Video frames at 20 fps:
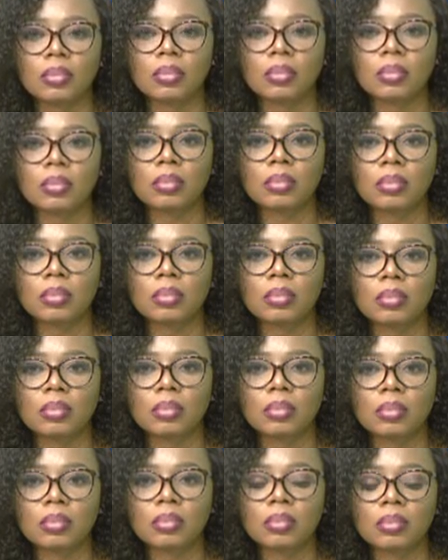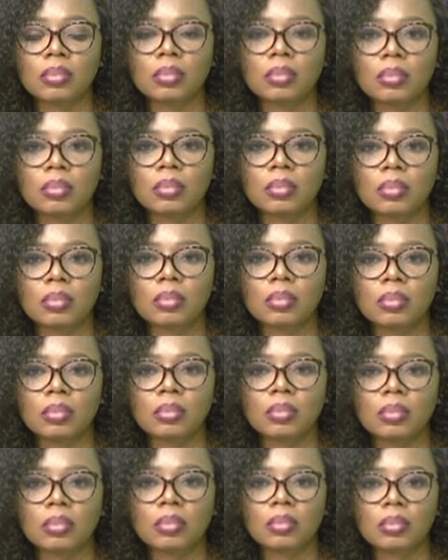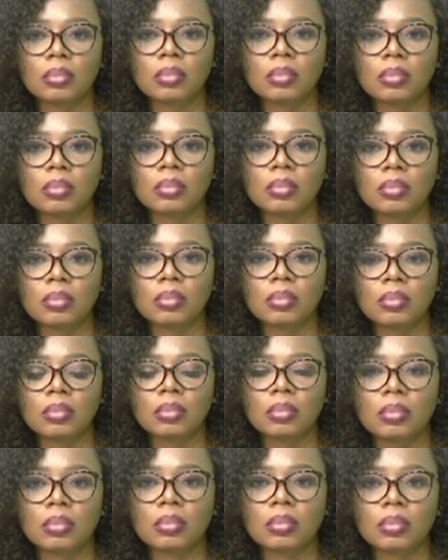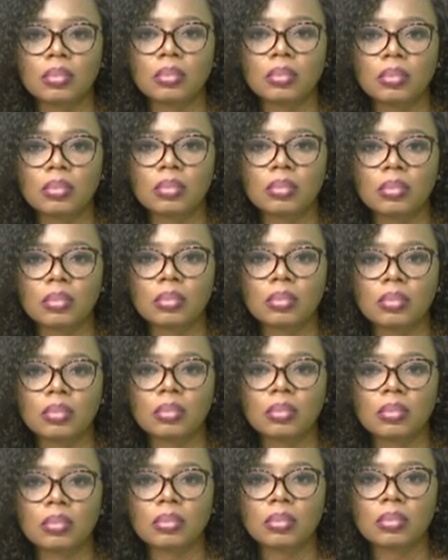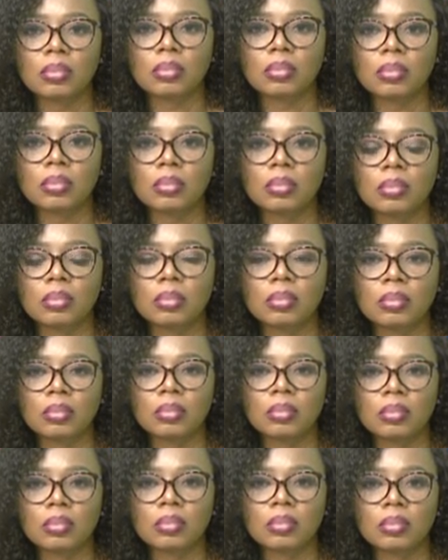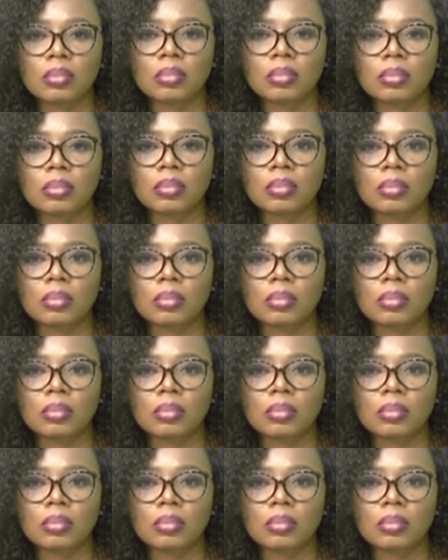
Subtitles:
(not speaking)